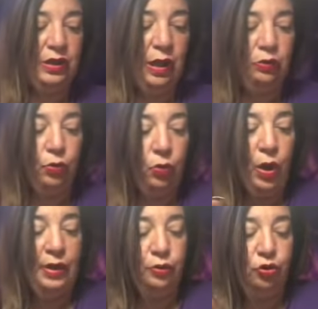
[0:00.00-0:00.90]
Now, they're,
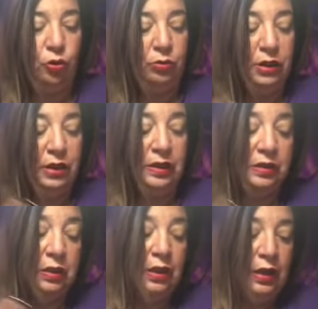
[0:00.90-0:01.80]
why they're showing me
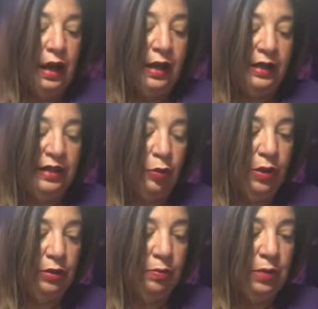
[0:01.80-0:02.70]
this? I guess they
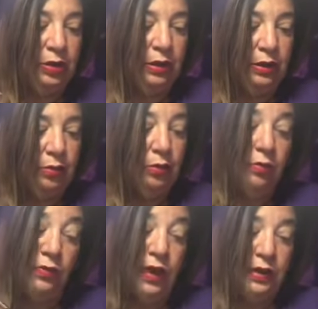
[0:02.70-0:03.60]
want me to
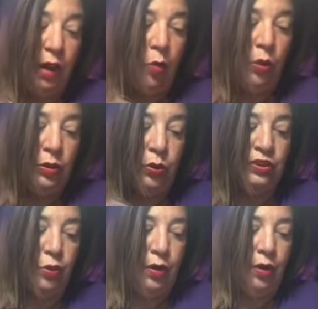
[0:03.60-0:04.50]
find out what
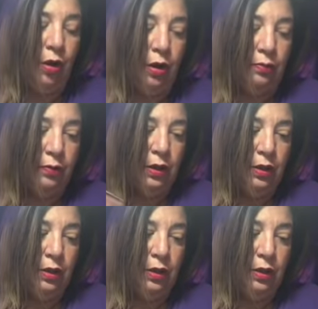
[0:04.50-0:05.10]
was going on.